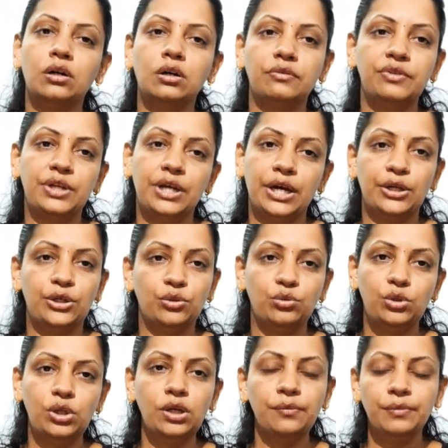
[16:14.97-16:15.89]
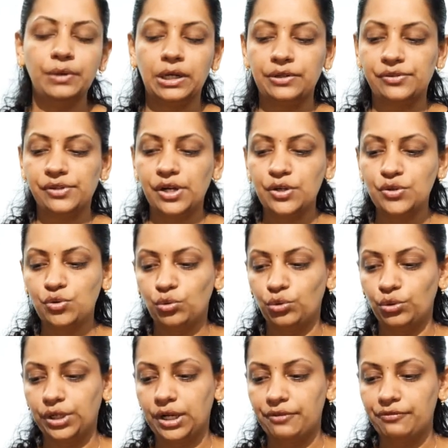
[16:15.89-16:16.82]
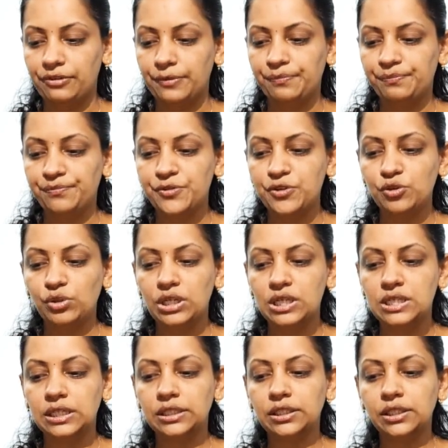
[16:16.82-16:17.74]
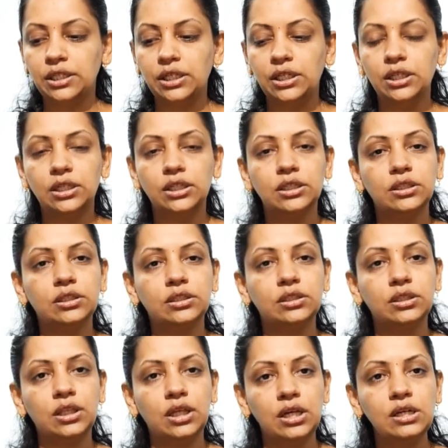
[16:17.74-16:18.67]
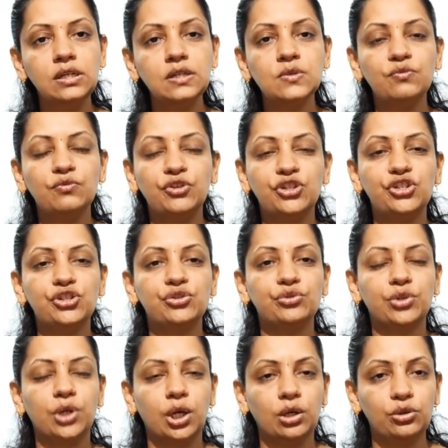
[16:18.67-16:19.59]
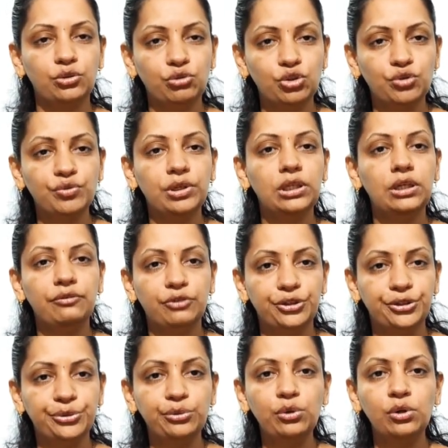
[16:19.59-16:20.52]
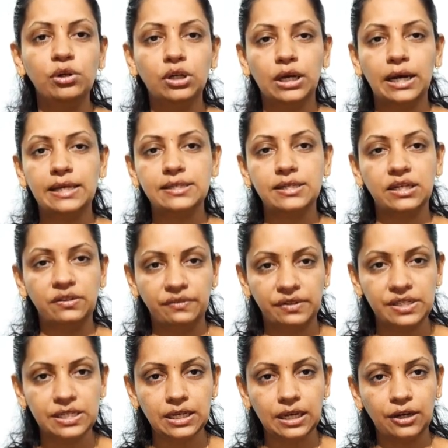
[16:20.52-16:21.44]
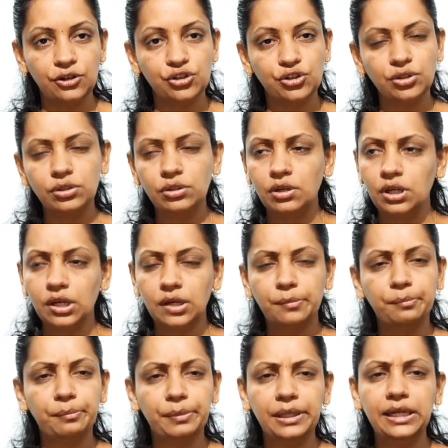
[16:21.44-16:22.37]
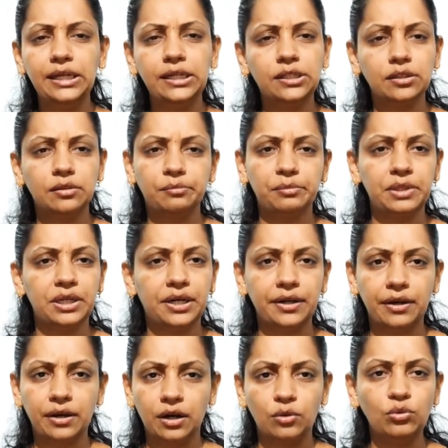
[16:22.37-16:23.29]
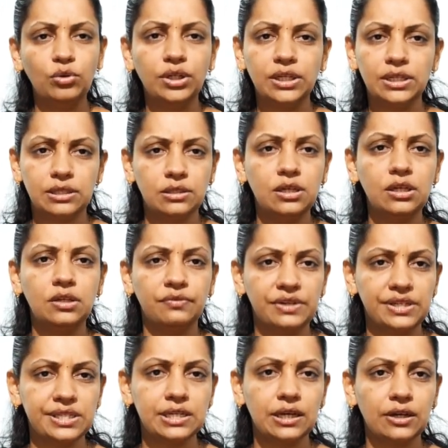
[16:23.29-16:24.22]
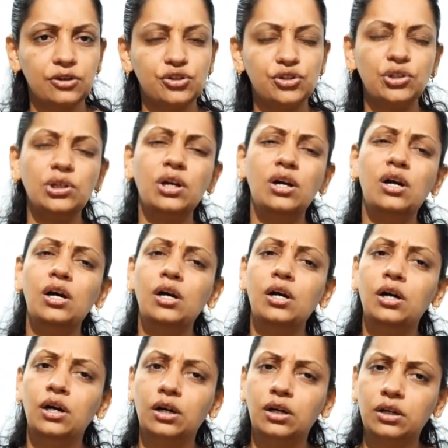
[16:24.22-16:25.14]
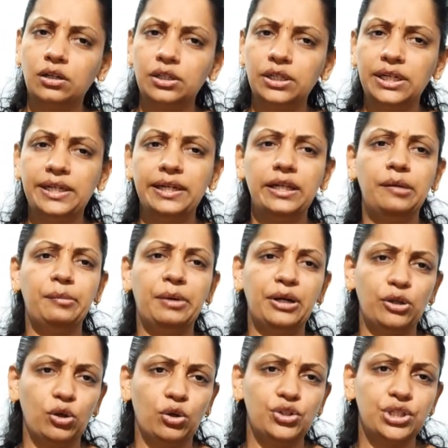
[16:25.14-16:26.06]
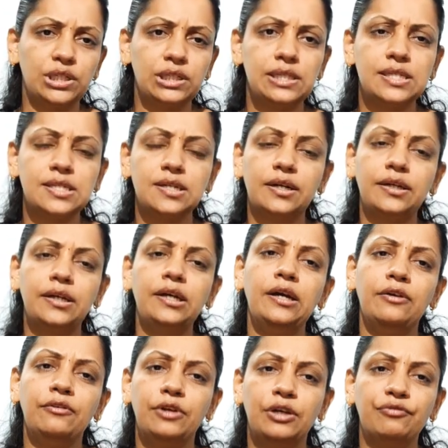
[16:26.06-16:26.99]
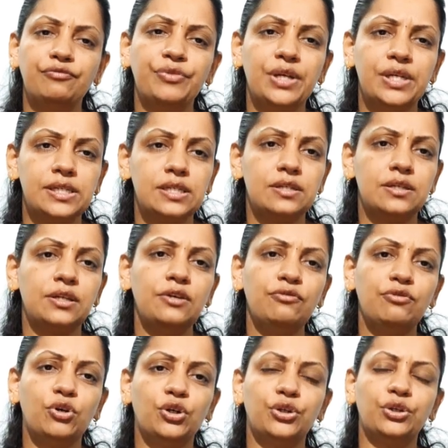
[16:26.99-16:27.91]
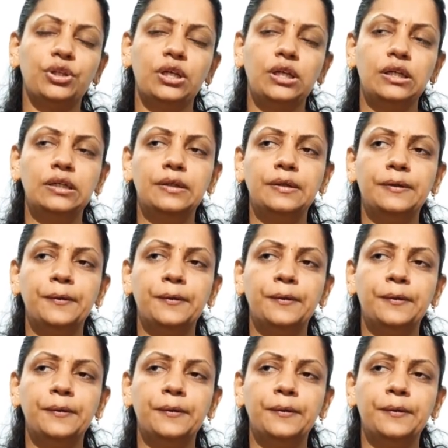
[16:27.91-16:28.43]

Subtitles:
We can do the ultrasonography. So these are the things which usually we do as an investigation. Complete blood count is the investigation. Detailed hematological study if necessary for the